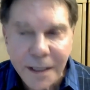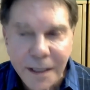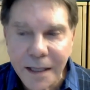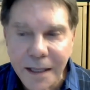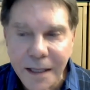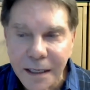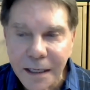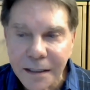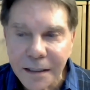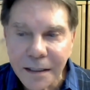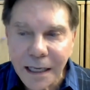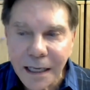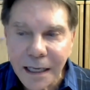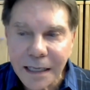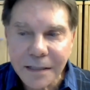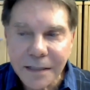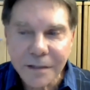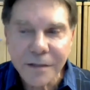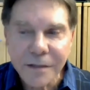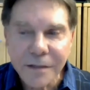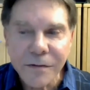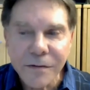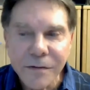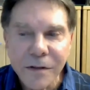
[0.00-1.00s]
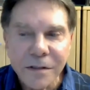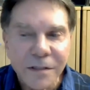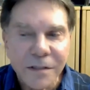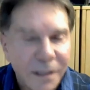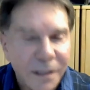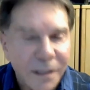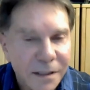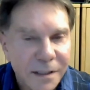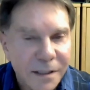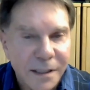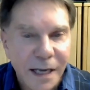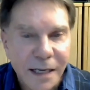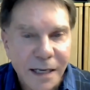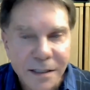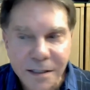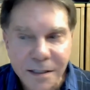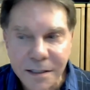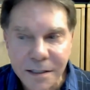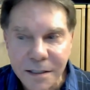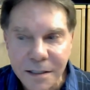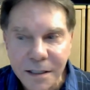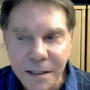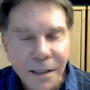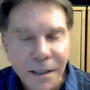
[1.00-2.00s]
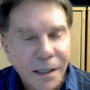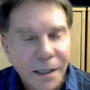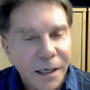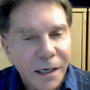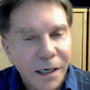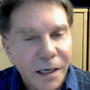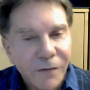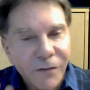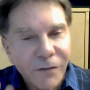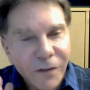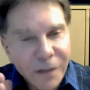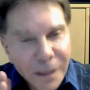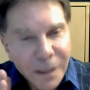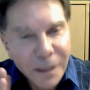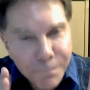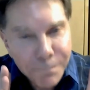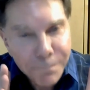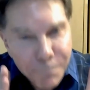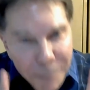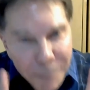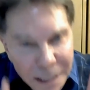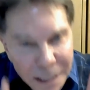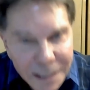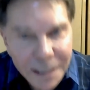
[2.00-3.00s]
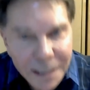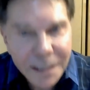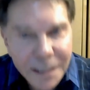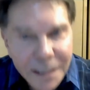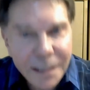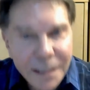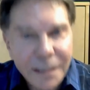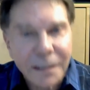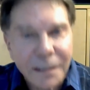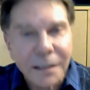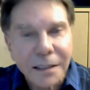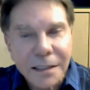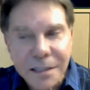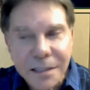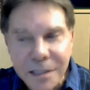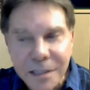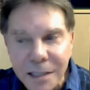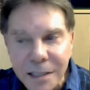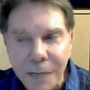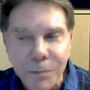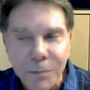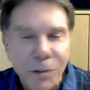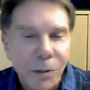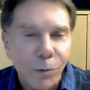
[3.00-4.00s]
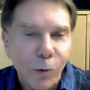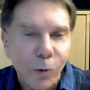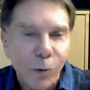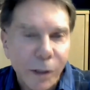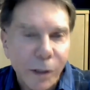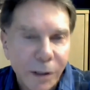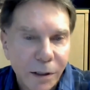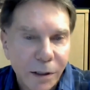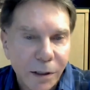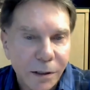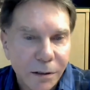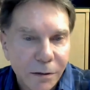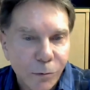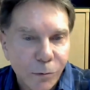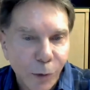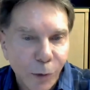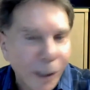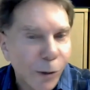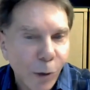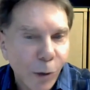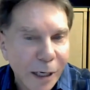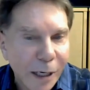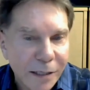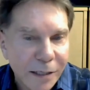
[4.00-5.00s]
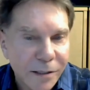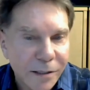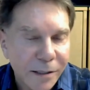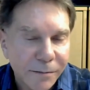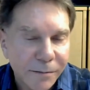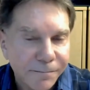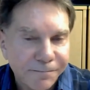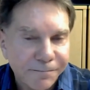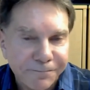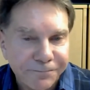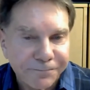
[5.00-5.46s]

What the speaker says: that led to the success of an immediately subsequent request?